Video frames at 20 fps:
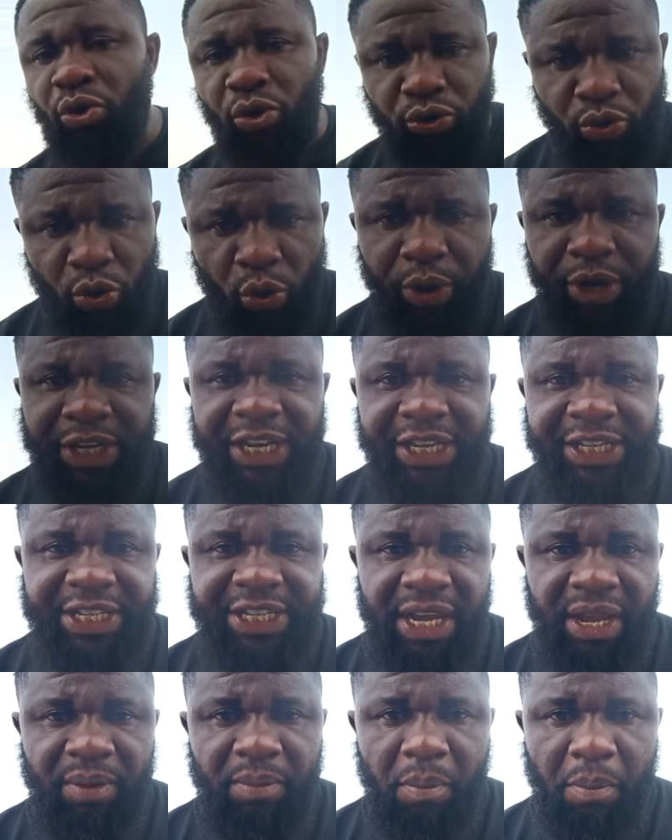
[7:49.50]
do it the
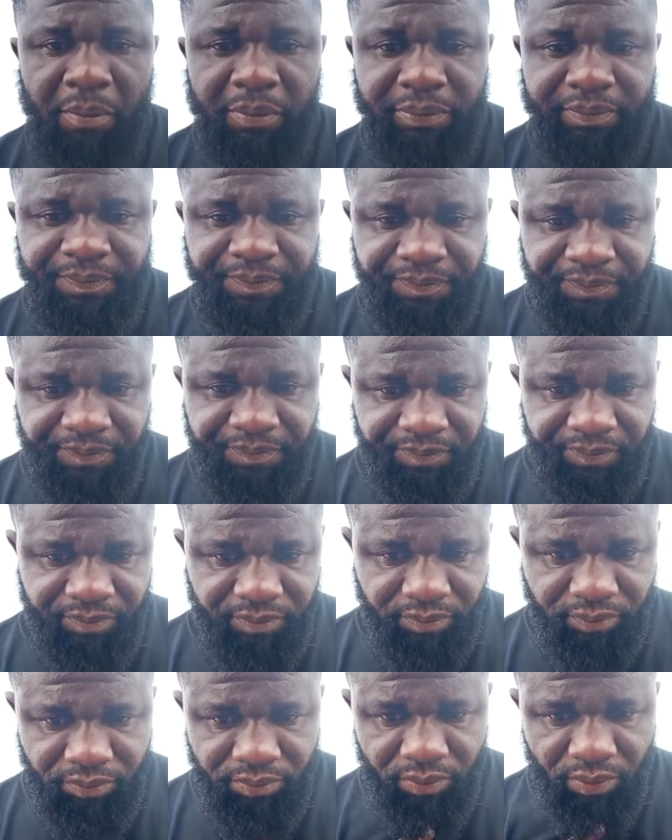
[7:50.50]
same.
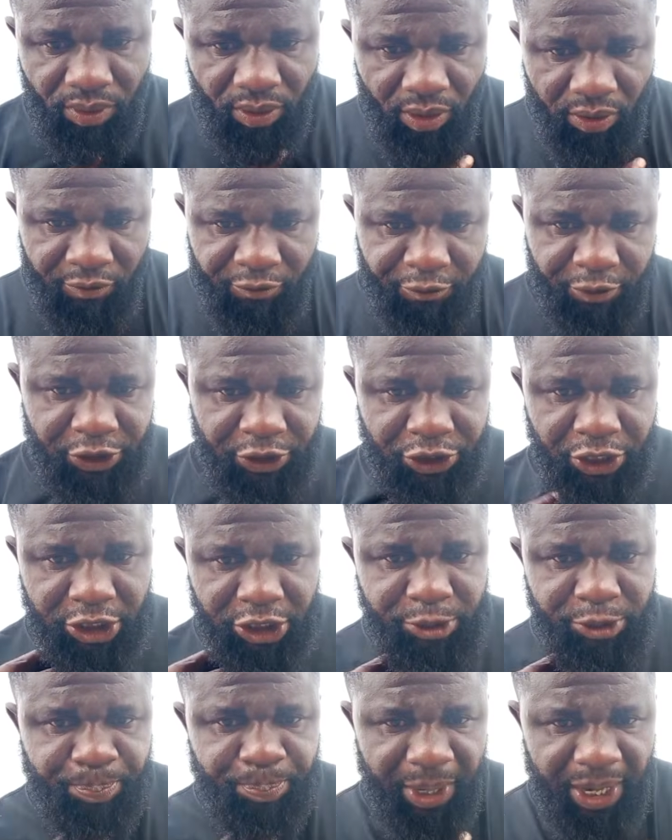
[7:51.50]
For
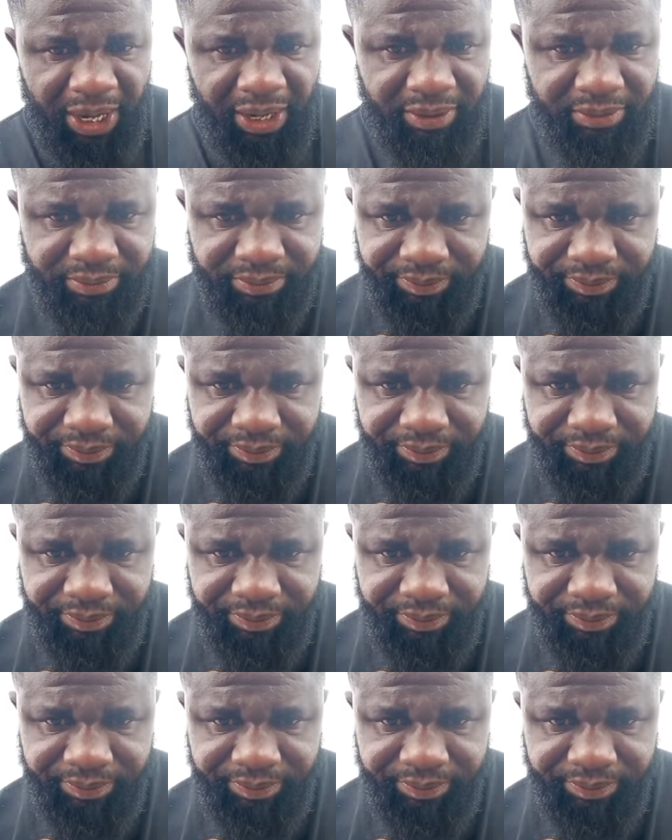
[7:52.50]
chest pain,